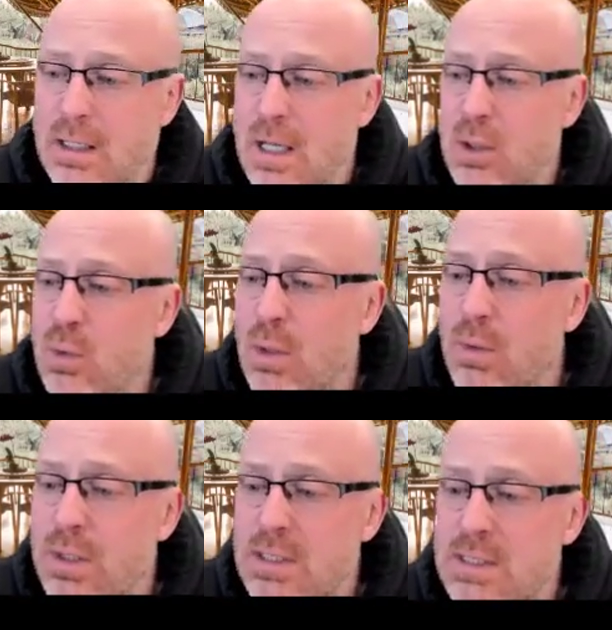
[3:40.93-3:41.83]
agree
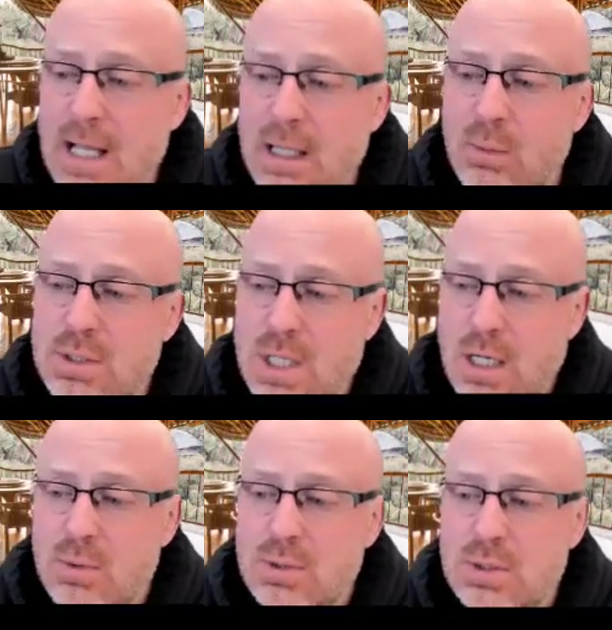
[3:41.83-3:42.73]
with exactly what
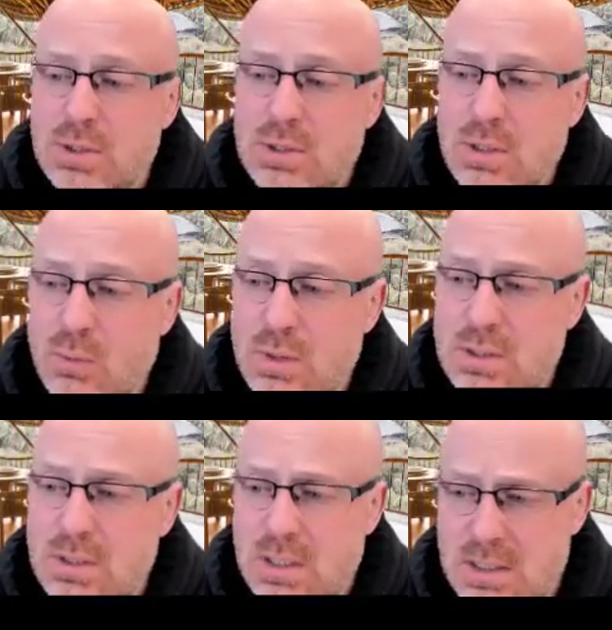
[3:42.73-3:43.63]
Jacob
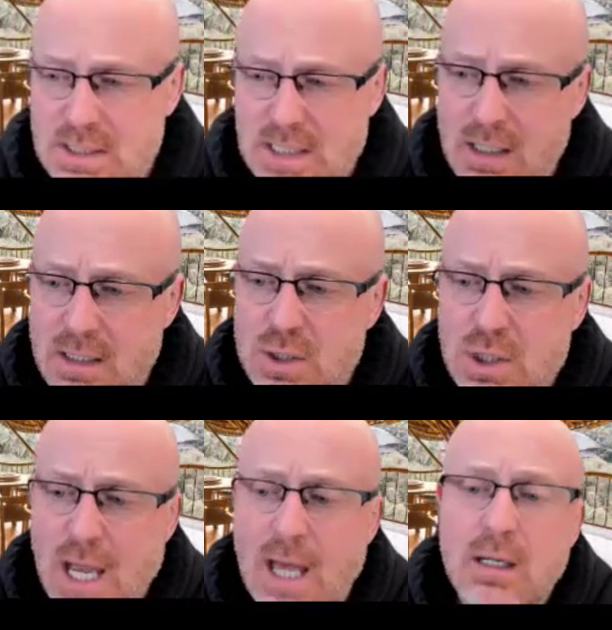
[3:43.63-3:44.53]
was saying in the
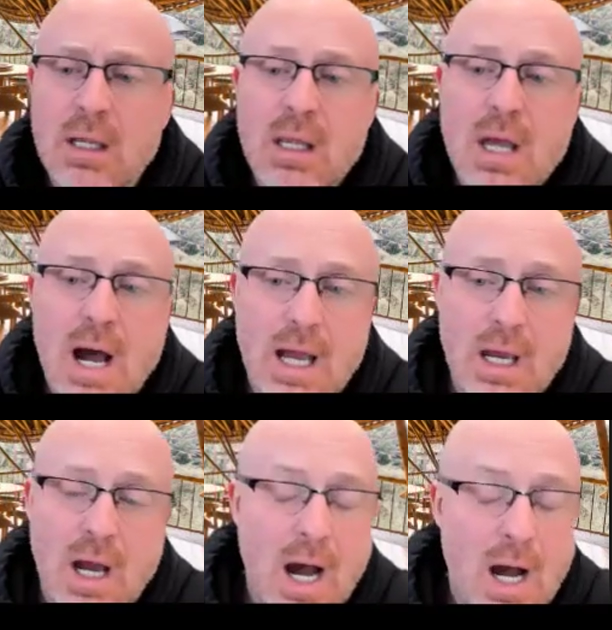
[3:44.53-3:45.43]
chat.
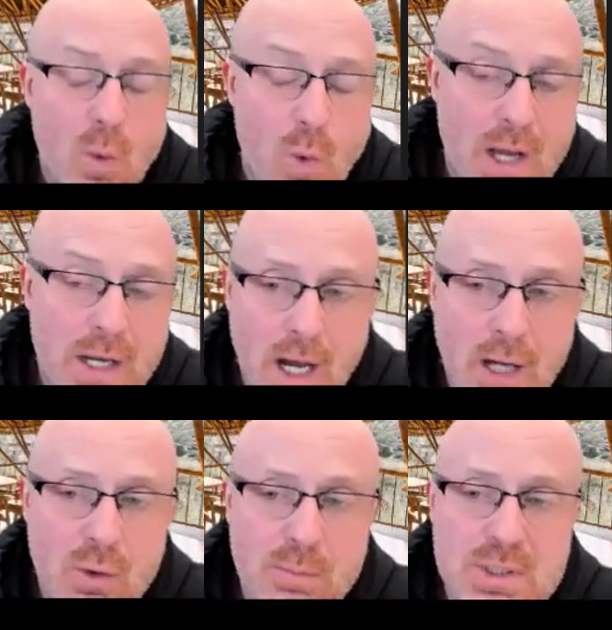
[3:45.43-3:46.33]
I
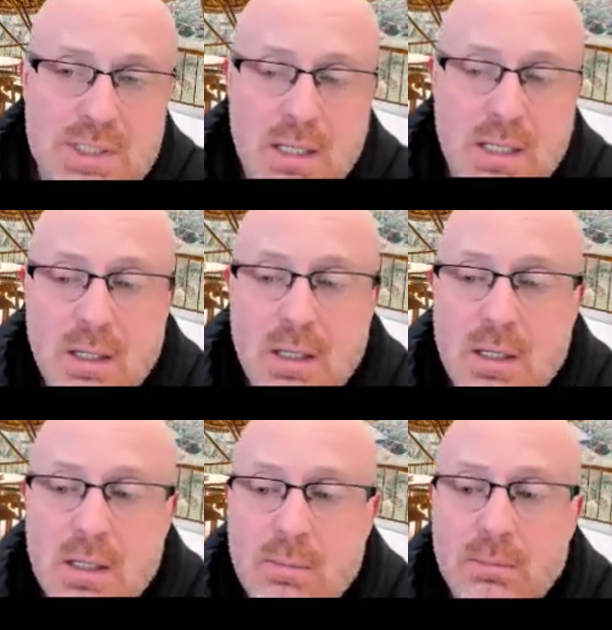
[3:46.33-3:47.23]
100%
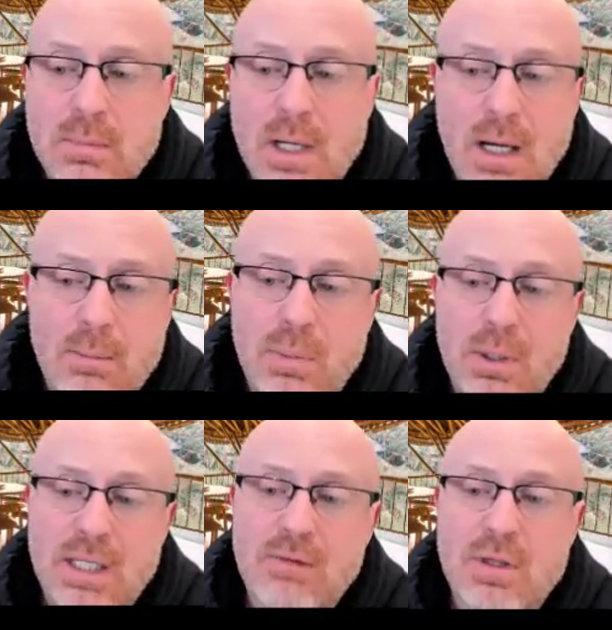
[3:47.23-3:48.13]

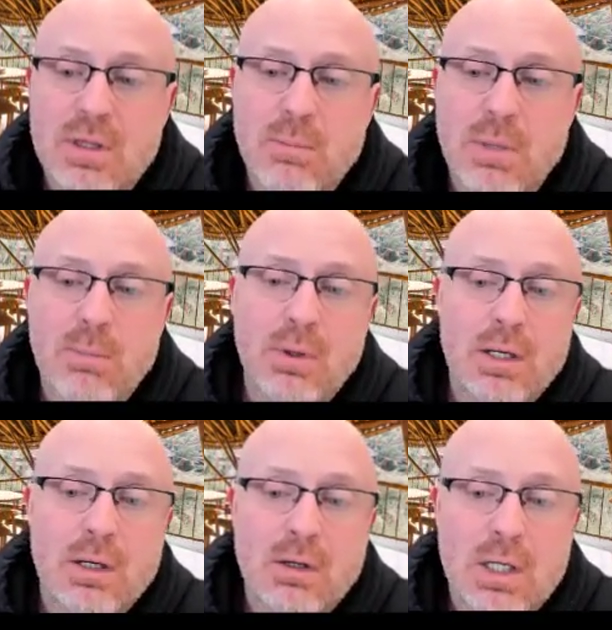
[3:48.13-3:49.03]
believe that the people
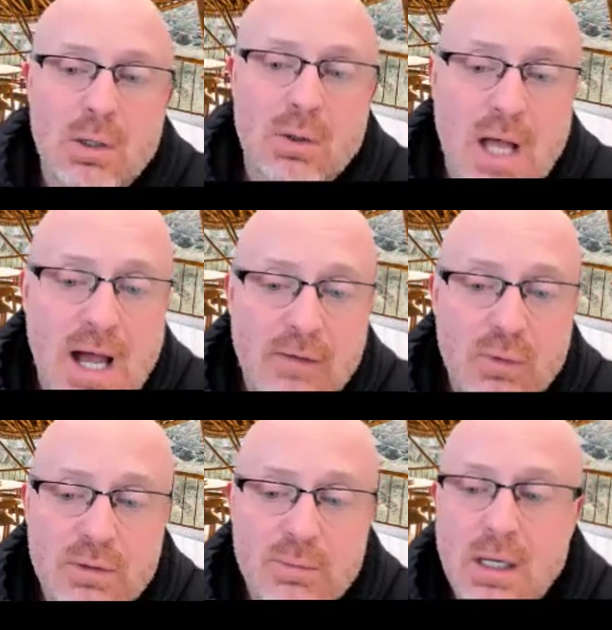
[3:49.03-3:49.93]
that are here live
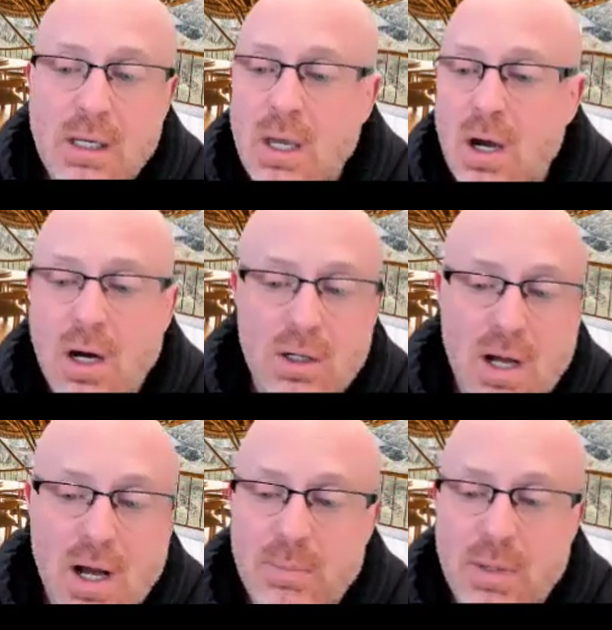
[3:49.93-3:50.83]
with me are
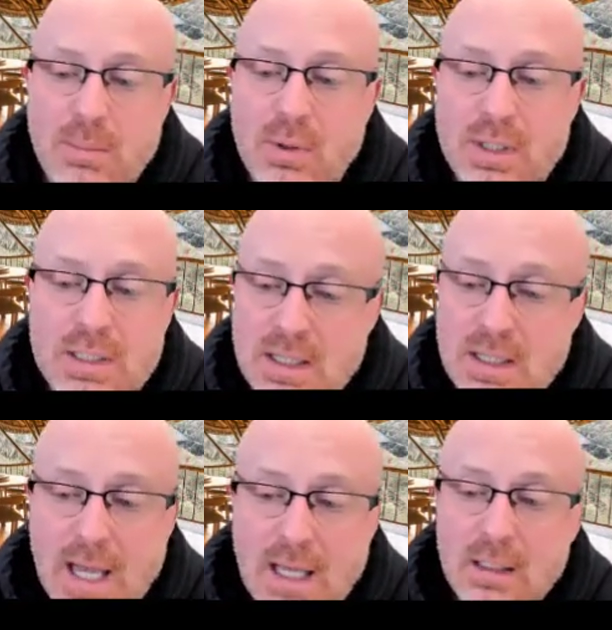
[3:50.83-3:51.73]
not the people that did
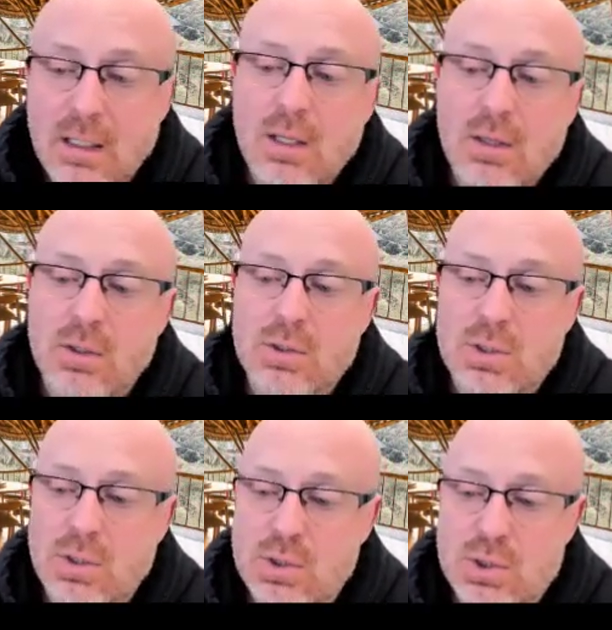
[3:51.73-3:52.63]
that.
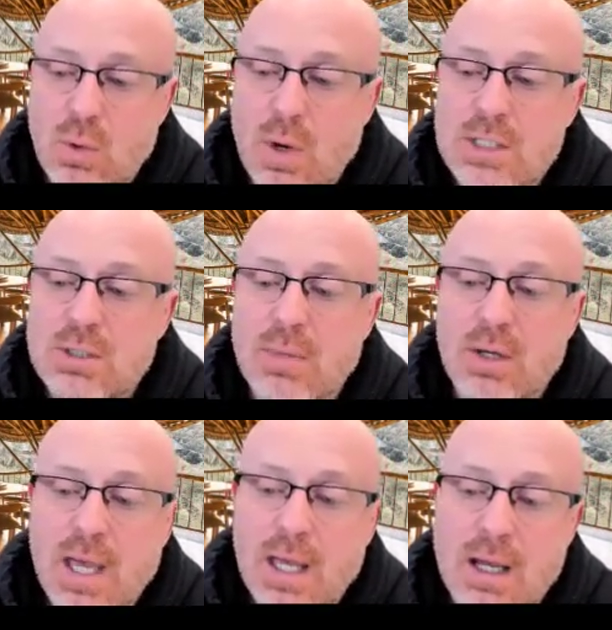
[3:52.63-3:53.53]
There's no question
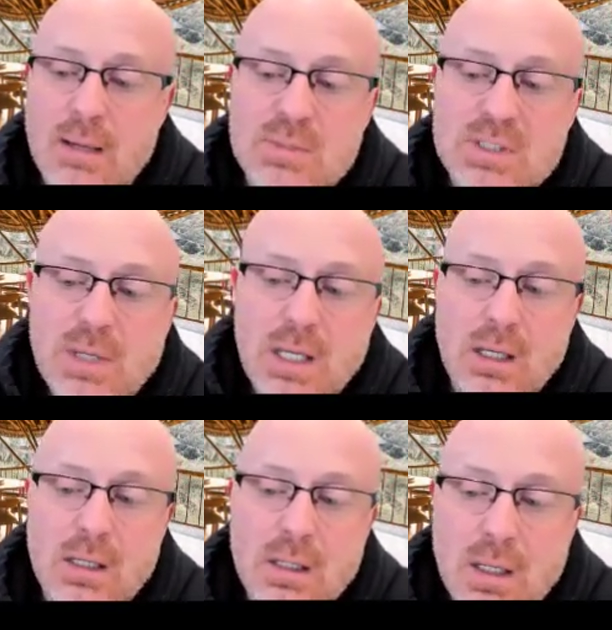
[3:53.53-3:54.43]
about that. I'm
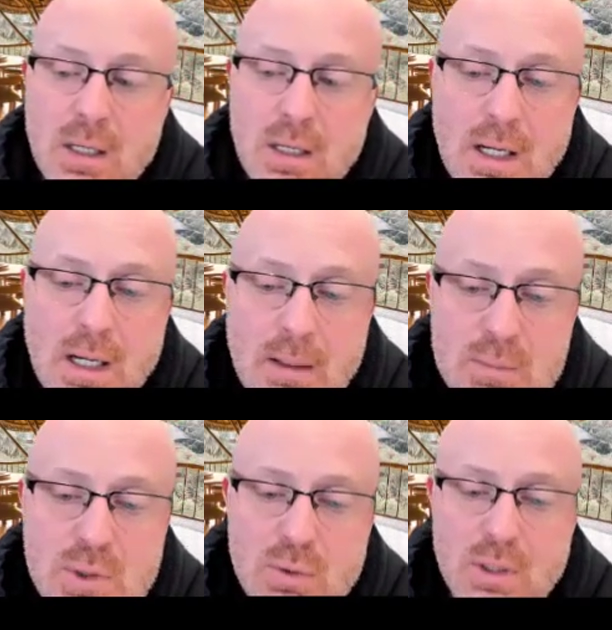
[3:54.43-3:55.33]
speaking
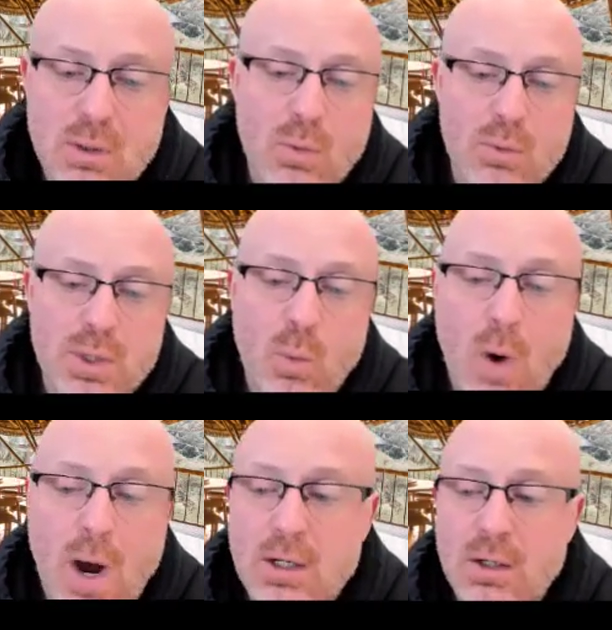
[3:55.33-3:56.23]
to the
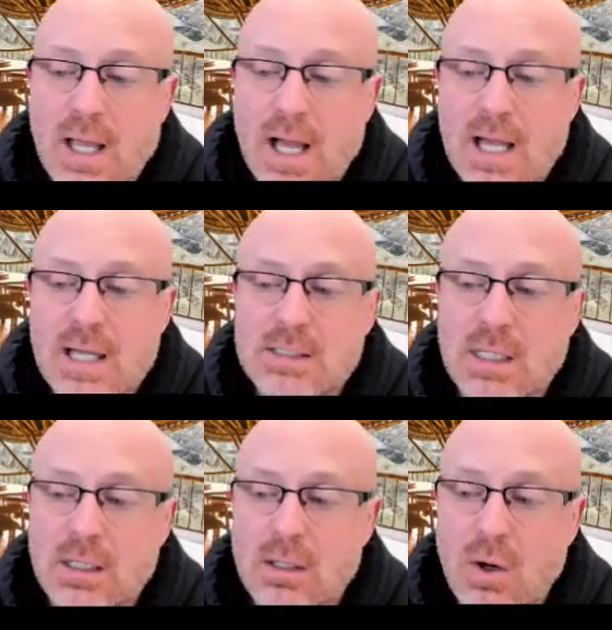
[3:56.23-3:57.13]
wider class
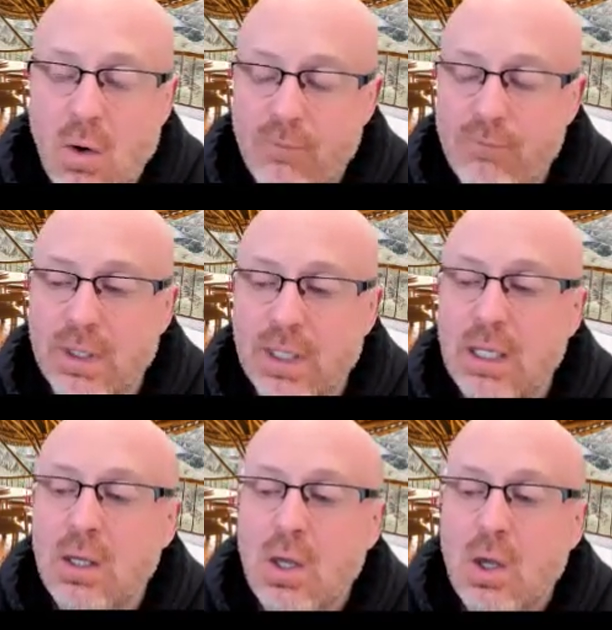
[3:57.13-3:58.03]
that
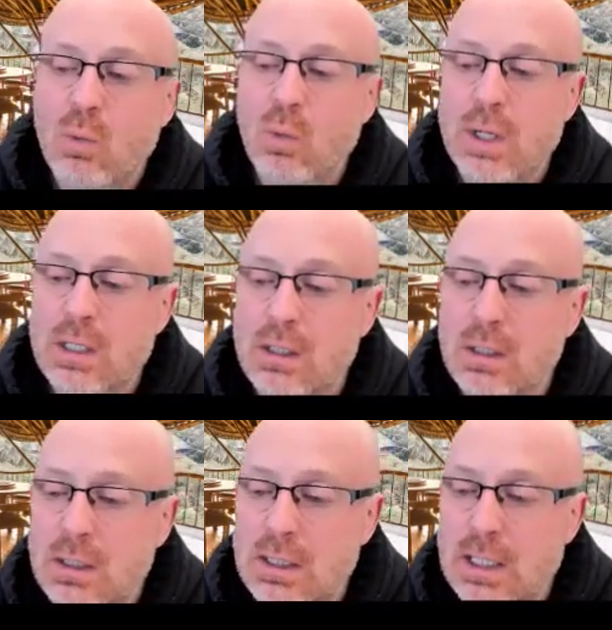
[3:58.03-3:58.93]
hopefully
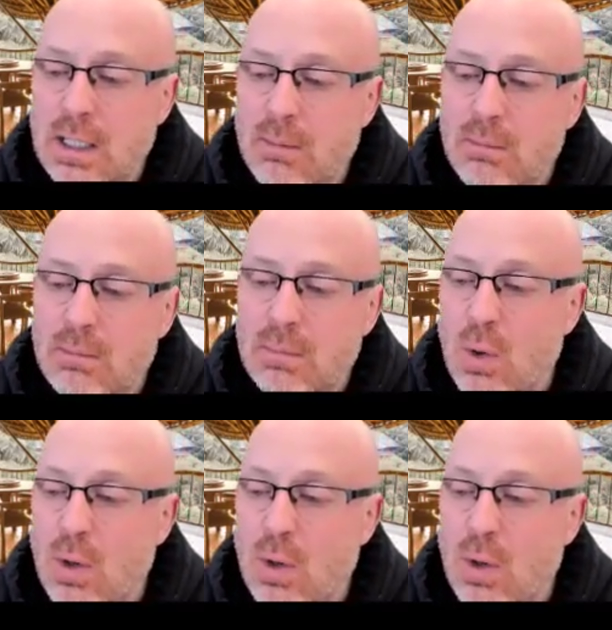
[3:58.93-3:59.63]
will go